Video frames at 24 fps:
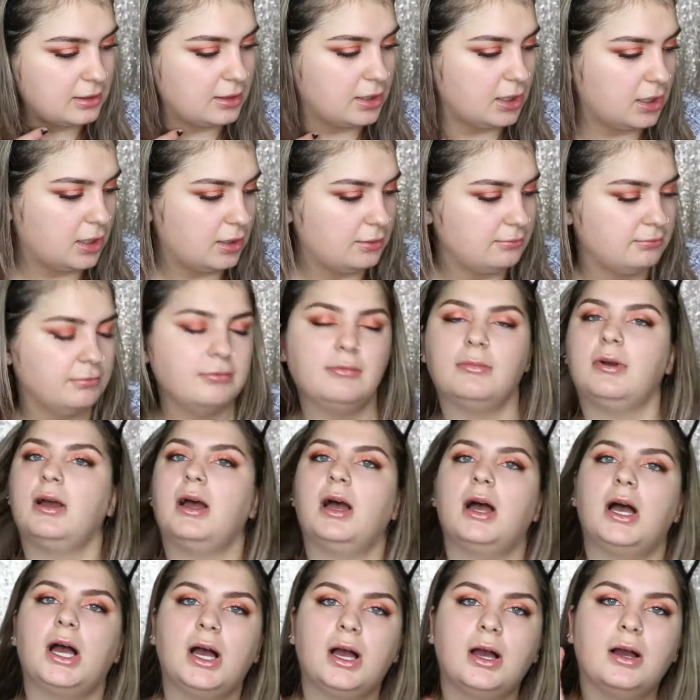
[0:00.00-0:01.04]

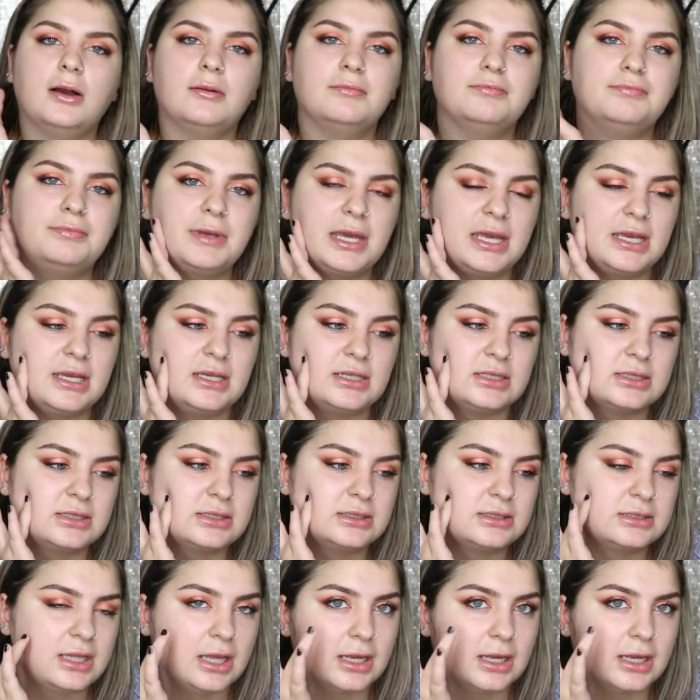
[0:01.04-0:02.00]
a base.